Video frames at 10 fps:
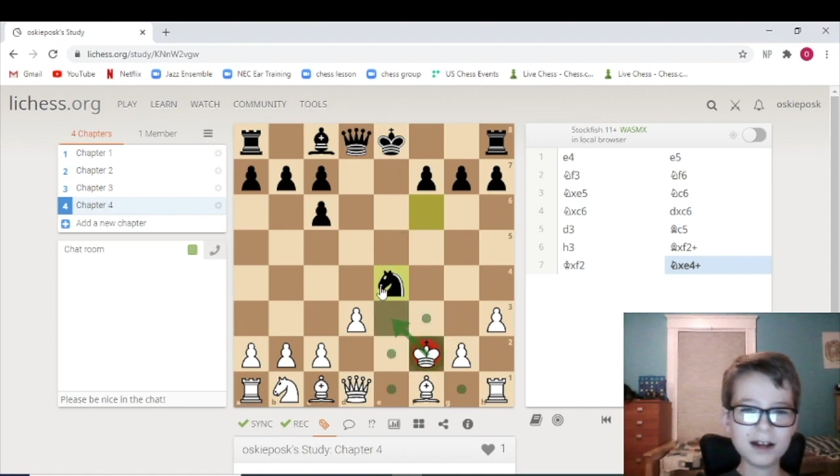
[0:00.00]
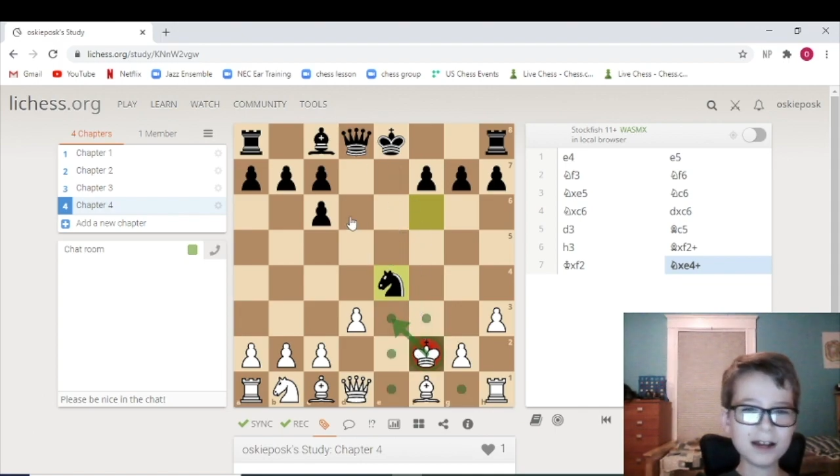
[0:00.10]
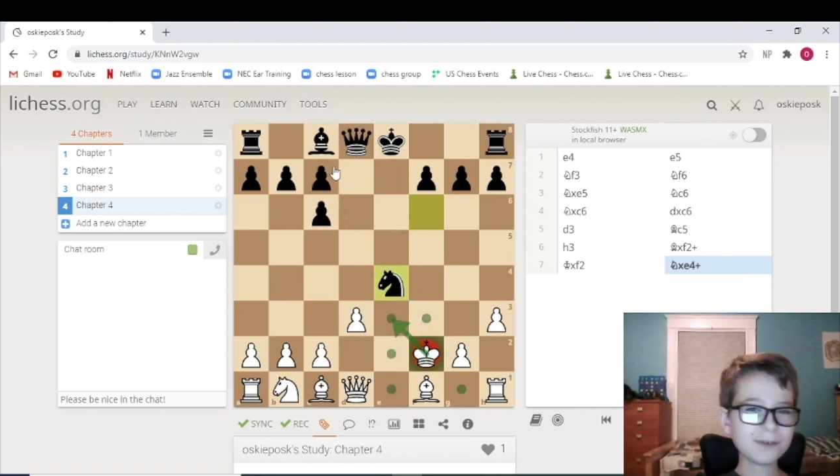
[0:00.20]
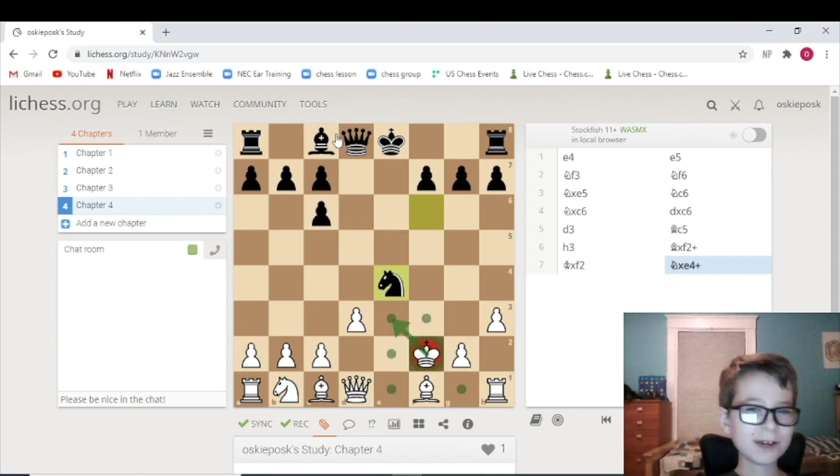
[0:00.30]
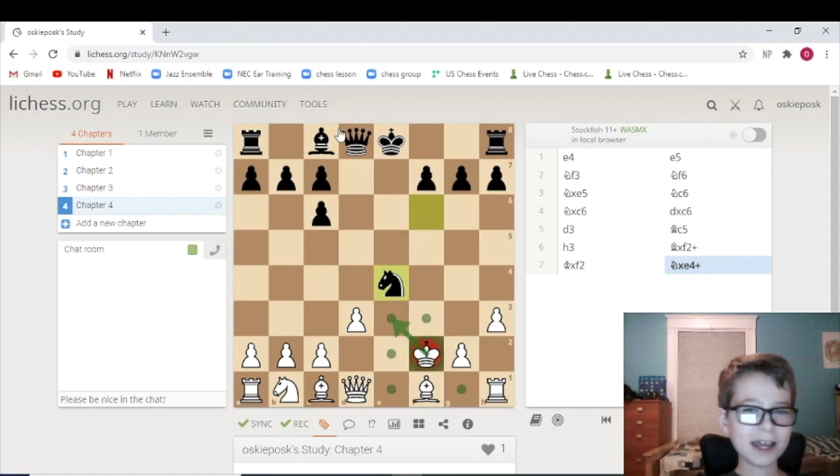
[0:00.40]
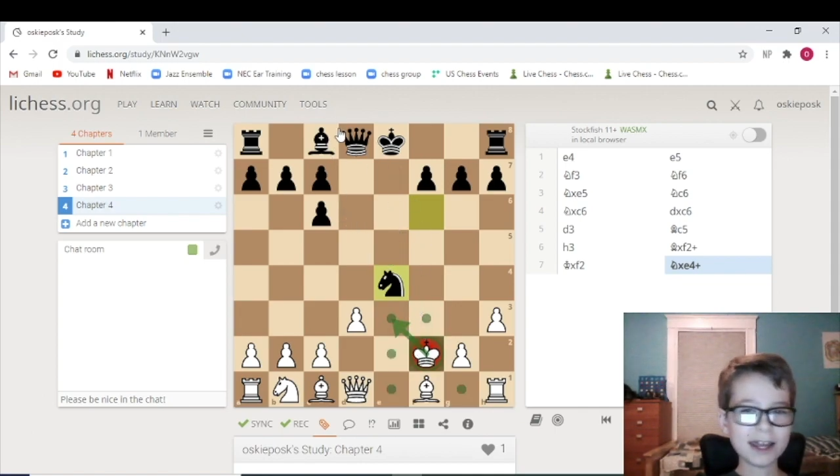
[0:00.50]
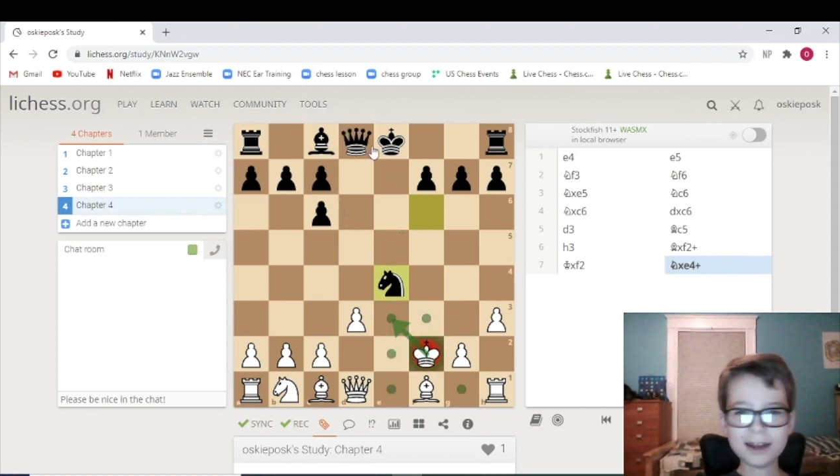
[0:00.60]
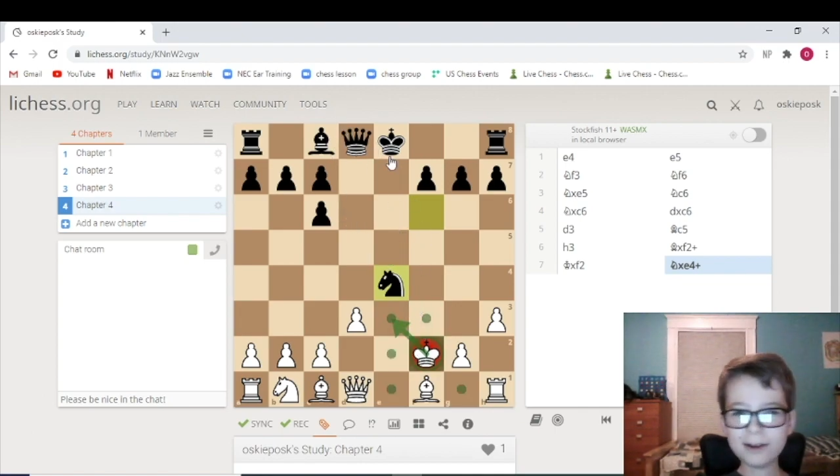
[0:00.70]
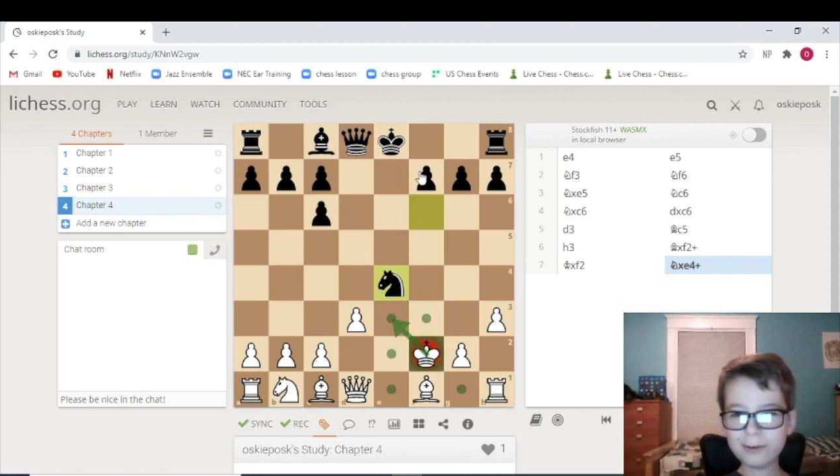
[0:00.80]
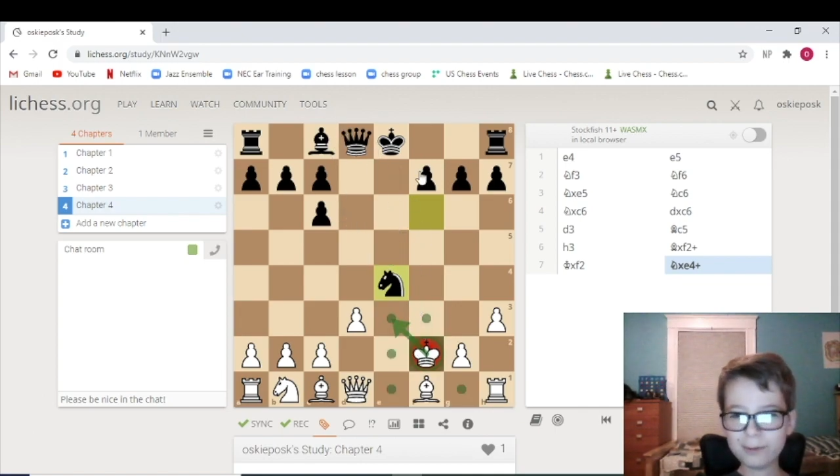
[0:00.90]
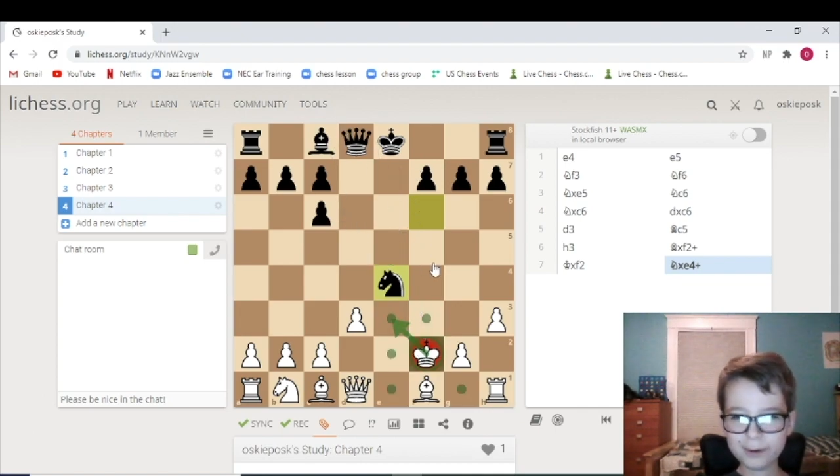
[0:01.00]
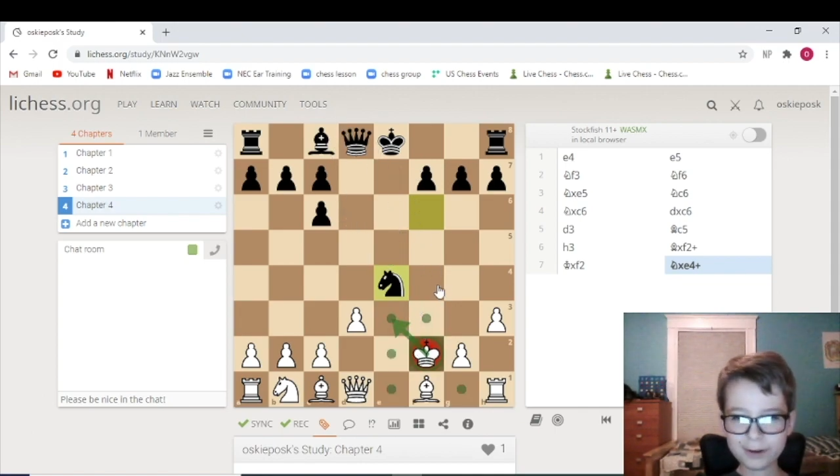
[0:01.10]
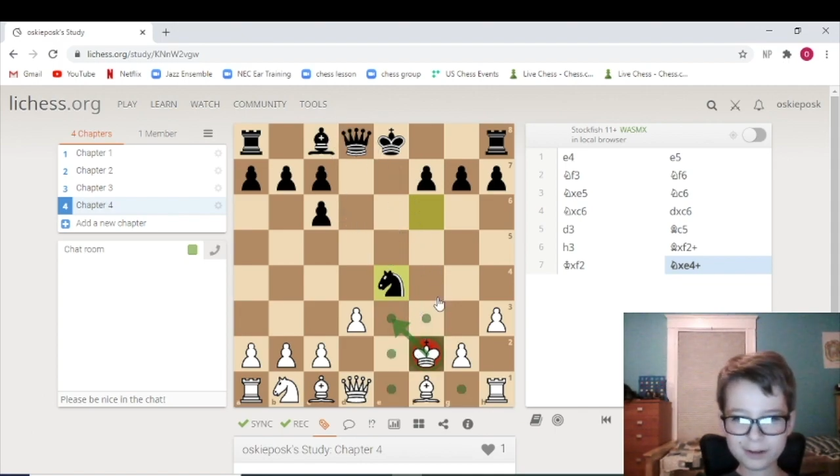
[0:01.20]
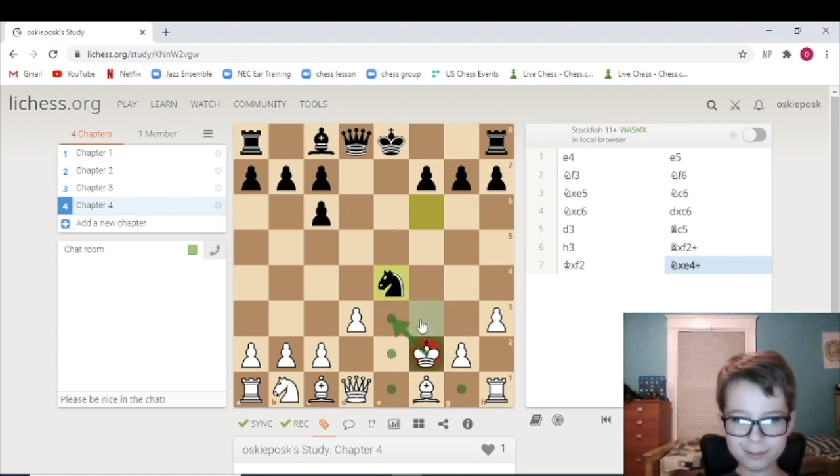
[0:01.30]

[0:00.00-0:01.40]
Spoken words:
I forget how it works,